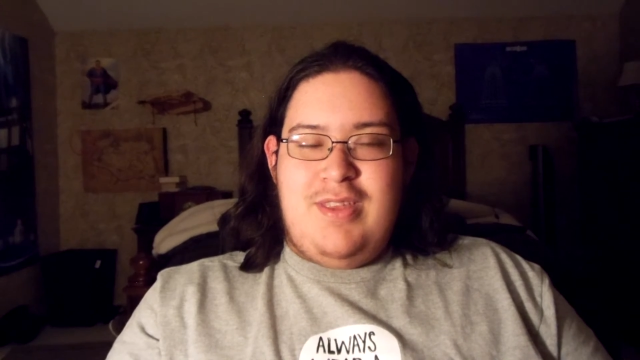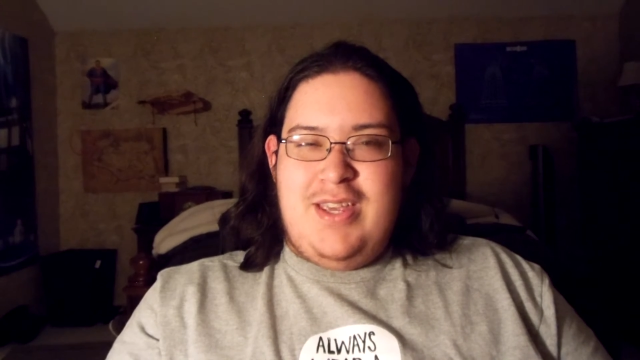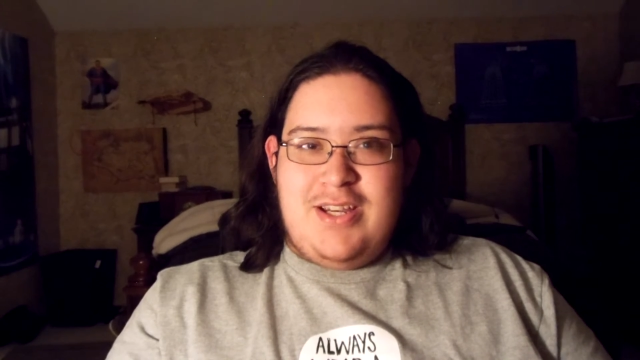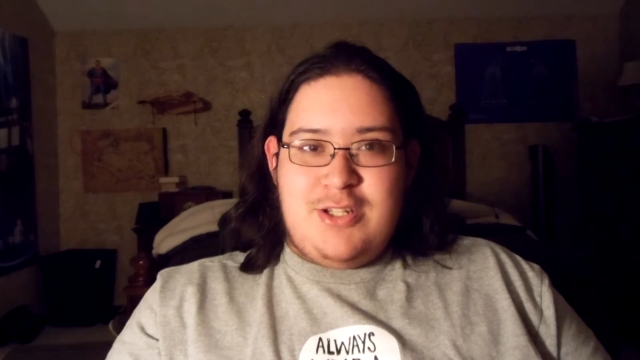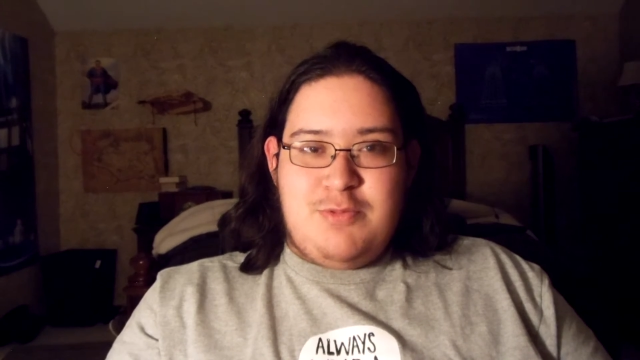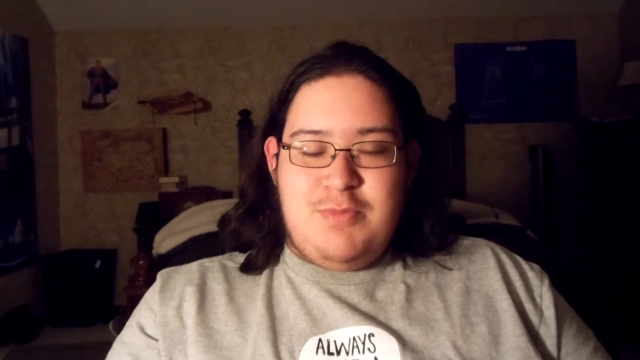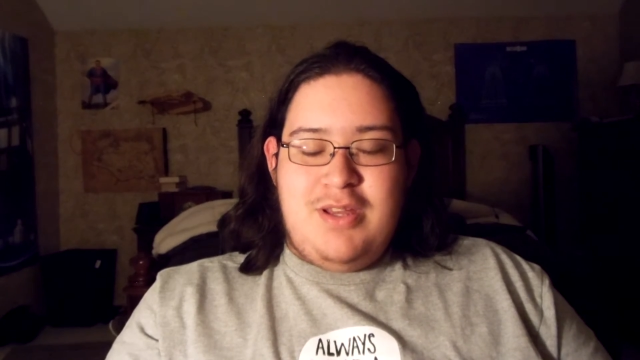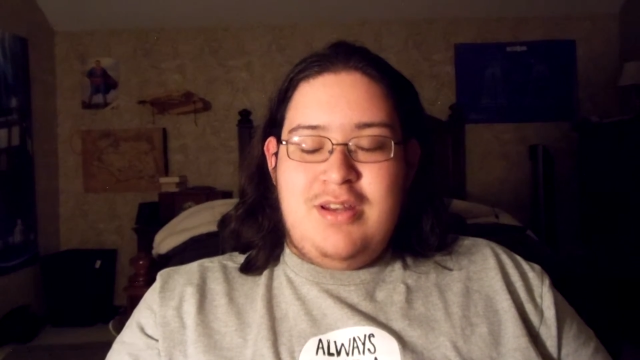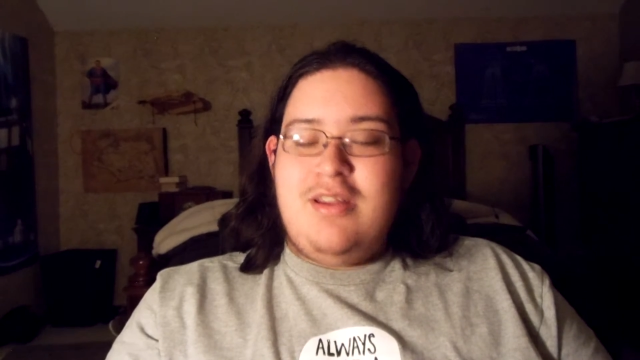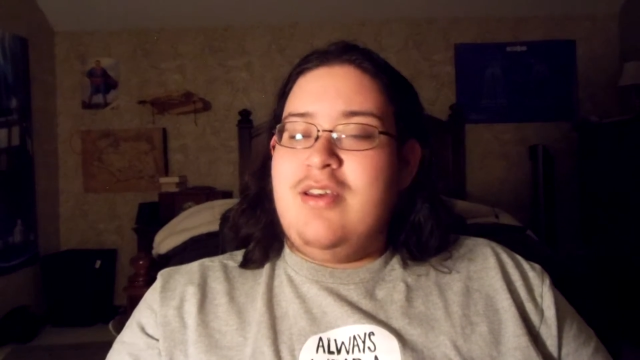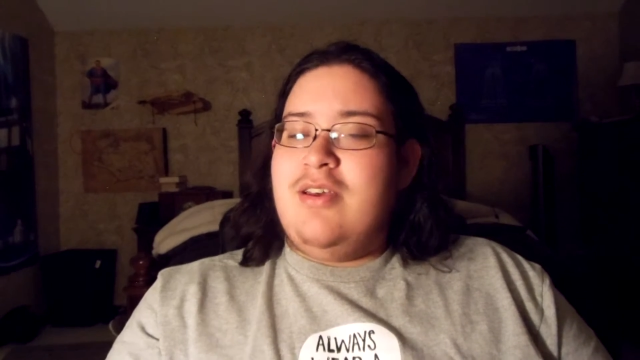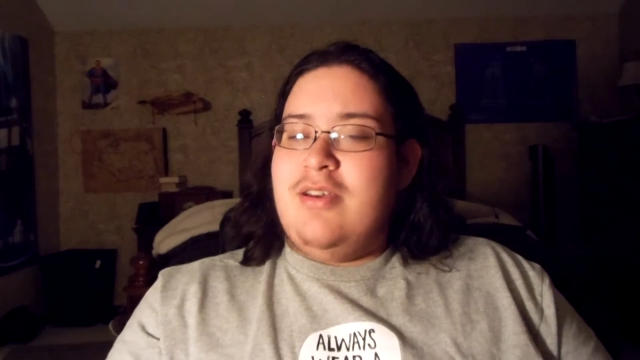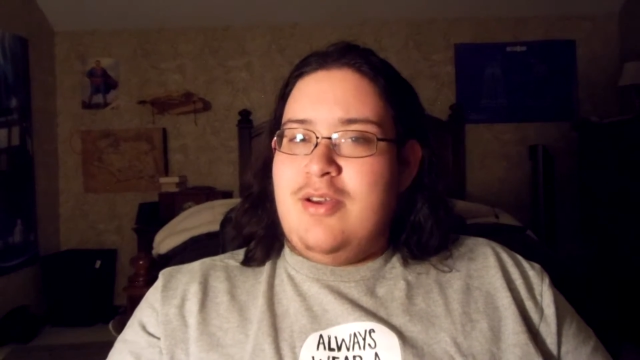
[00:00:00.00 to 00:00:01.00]
the X-Men,
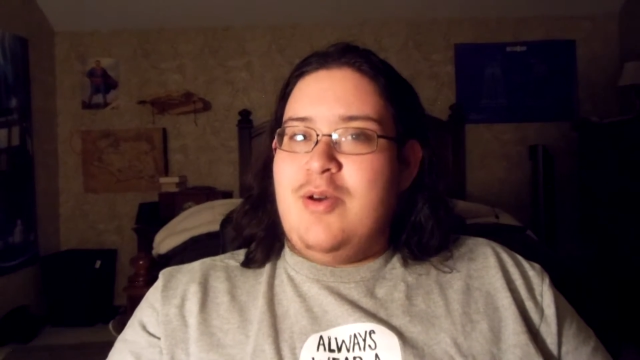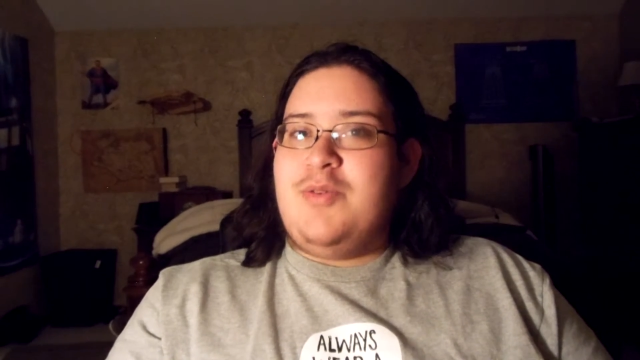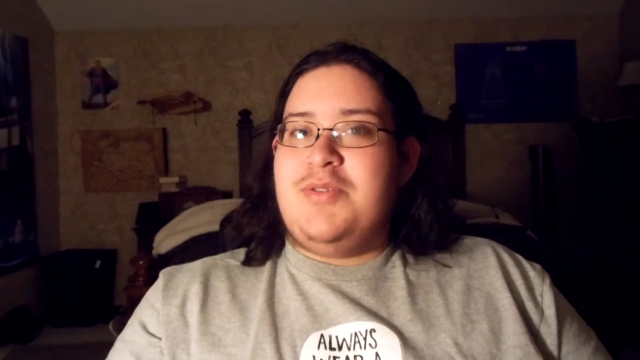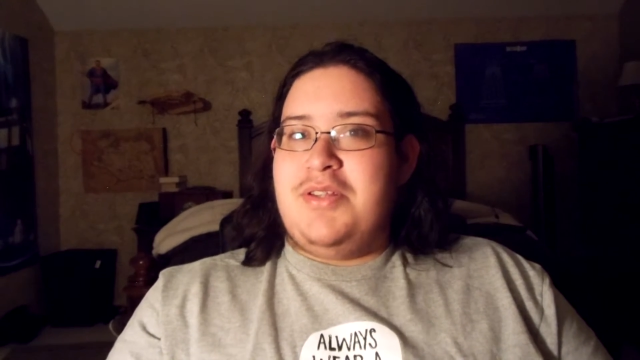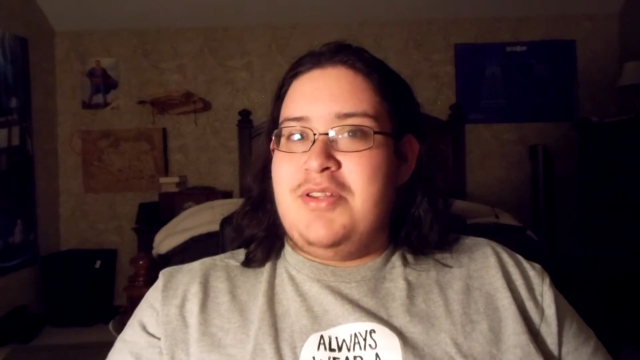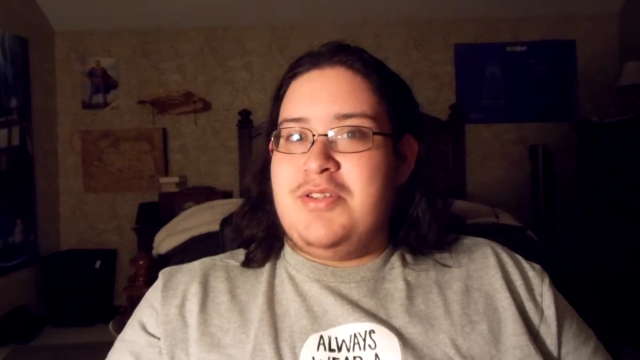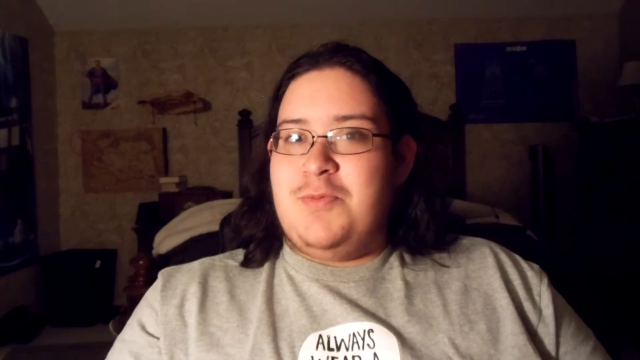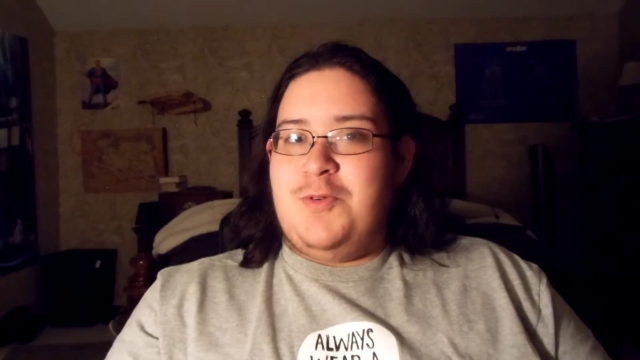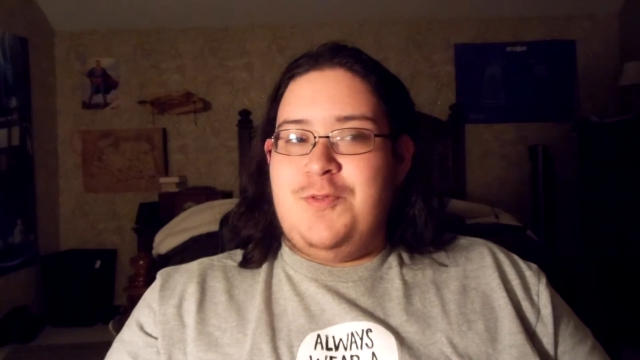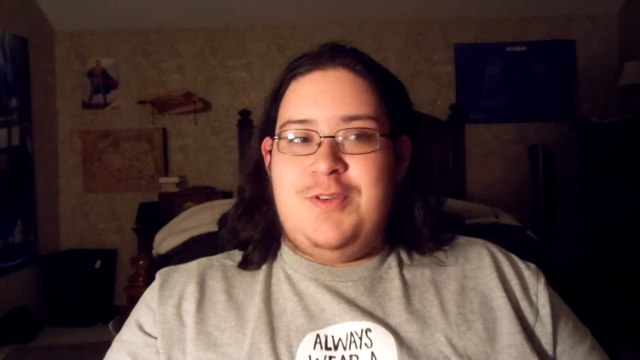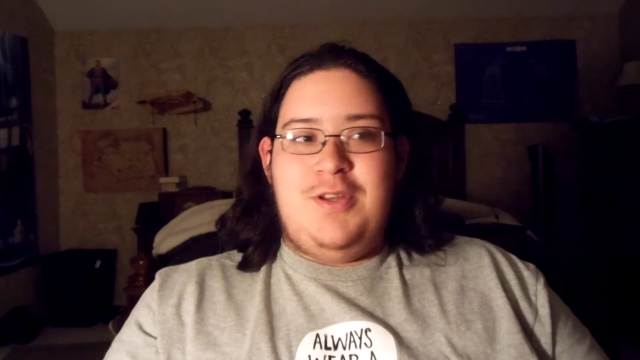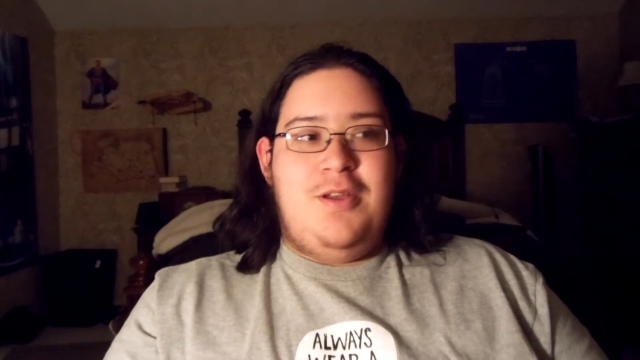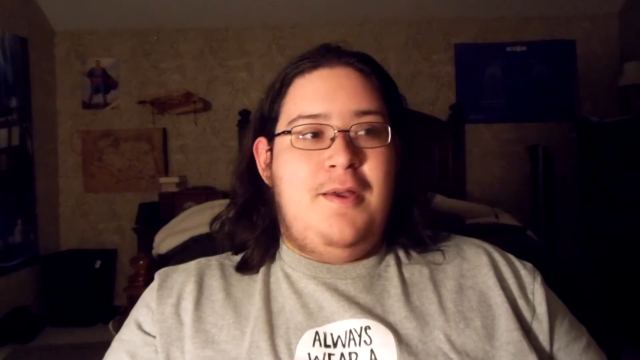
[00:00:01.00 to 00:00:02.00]
go see this
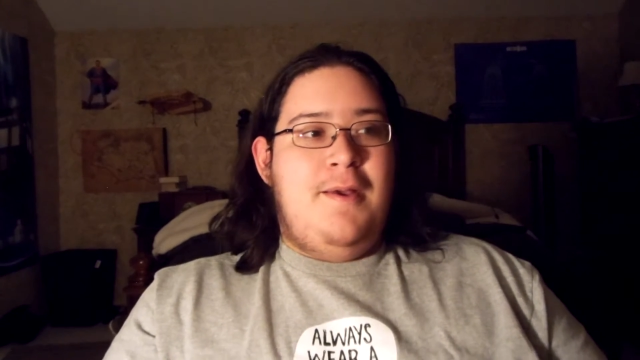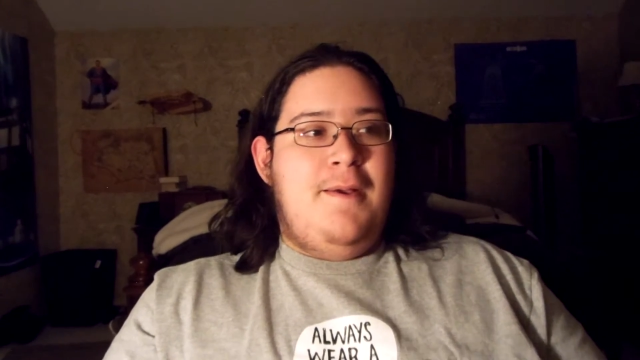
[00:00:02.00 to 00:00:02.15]
movie.